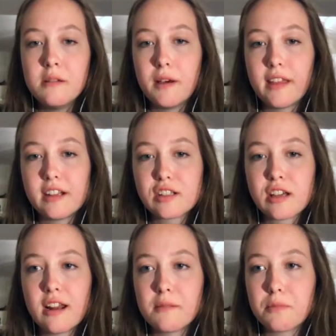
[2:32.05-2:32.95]
But that just
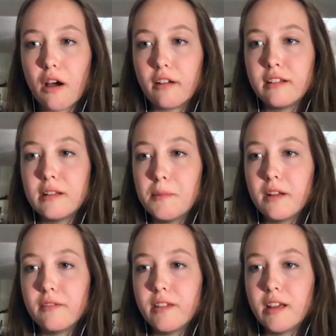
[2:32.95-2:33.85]
kind of broadened a bit
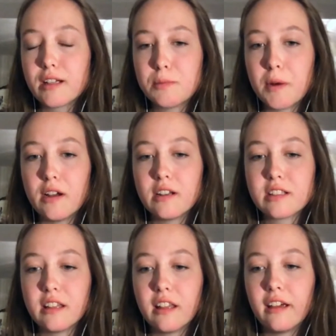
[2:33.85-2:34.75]
of the experience,
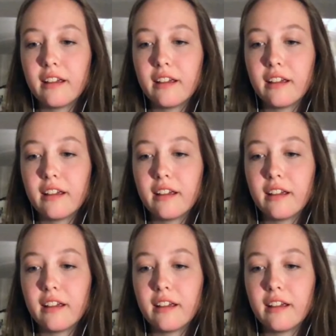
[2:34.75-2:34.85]
and